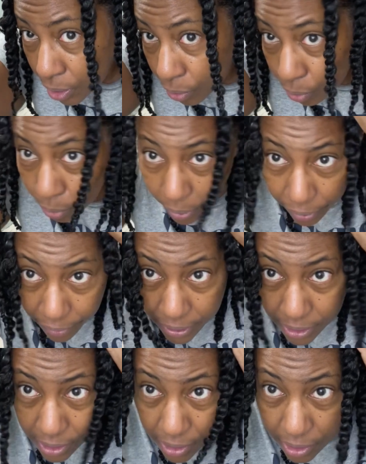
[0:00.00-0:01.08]
where
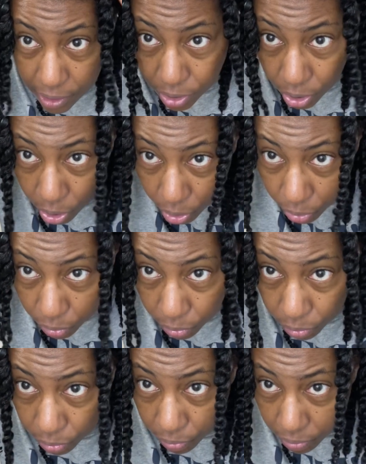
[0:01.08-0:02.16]
it's, you know,
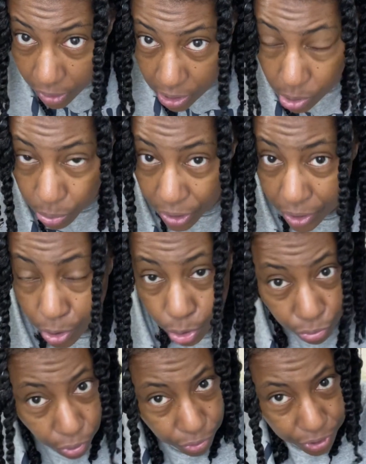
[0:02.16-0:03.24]
this is where the new
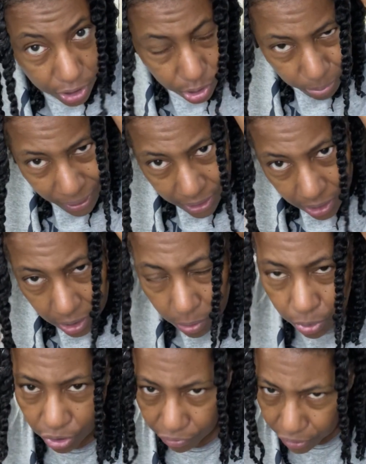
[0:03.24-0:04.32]
growth is. So basically
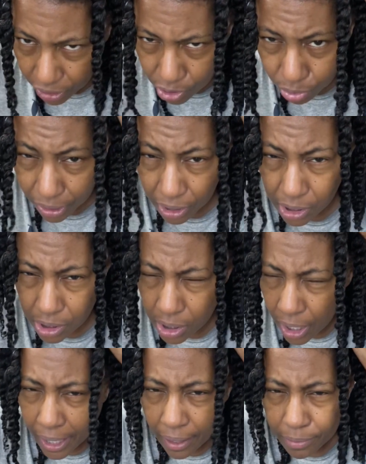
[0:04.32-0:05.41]
what you're really doing is,
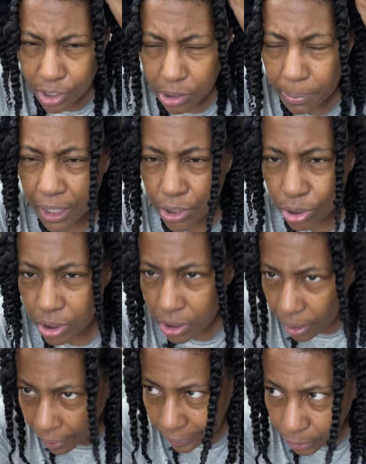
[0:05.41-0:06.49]
just because you see a
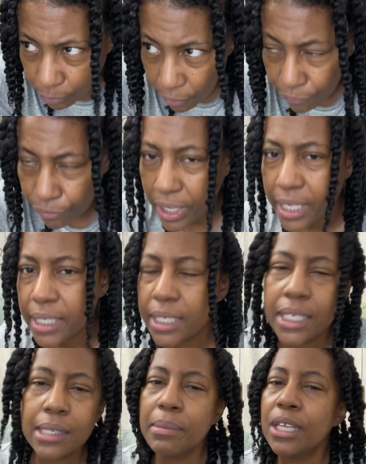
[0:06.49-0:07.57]
halo of frizz, it
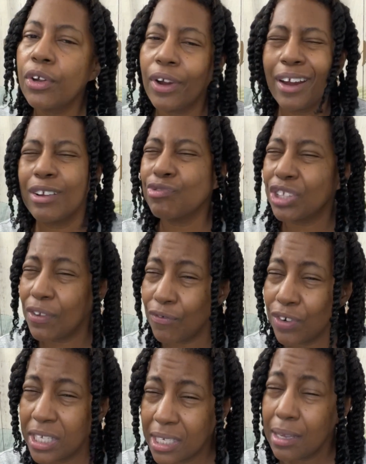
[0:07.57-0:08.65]
doesn't mean your hair is really
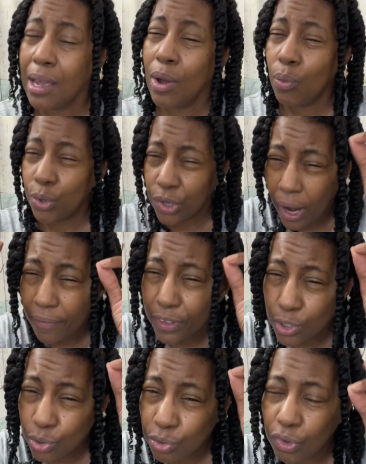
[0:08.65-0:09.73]
frizzy. When you have the
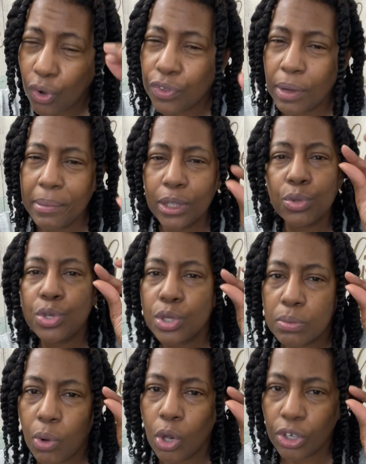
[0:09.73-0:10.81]
new growth, I mean, those are
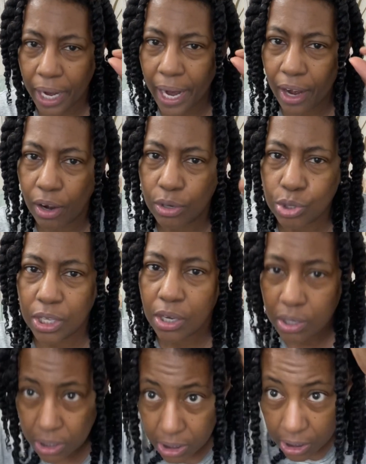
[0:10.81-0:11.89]
smaller hairs, so they're
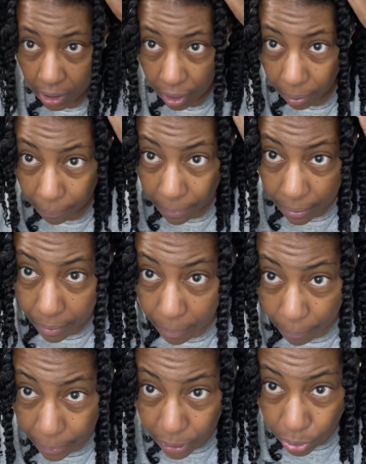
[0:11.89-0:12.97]
gonna stick up.
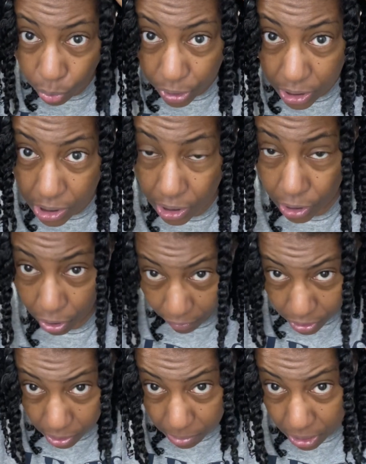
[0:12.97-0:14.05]
But in order to
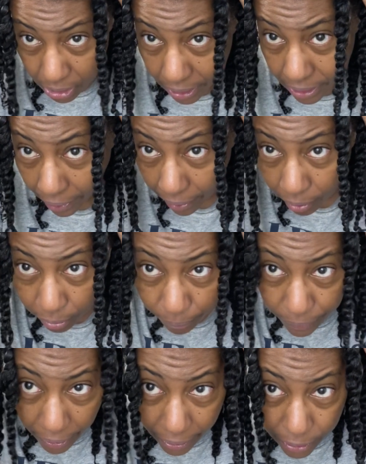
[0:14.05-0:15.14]
encourage them to lay down,
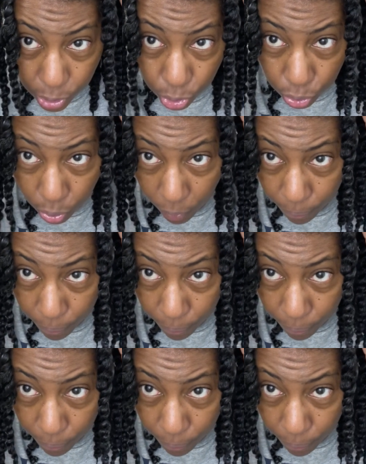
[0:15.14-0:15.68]
I do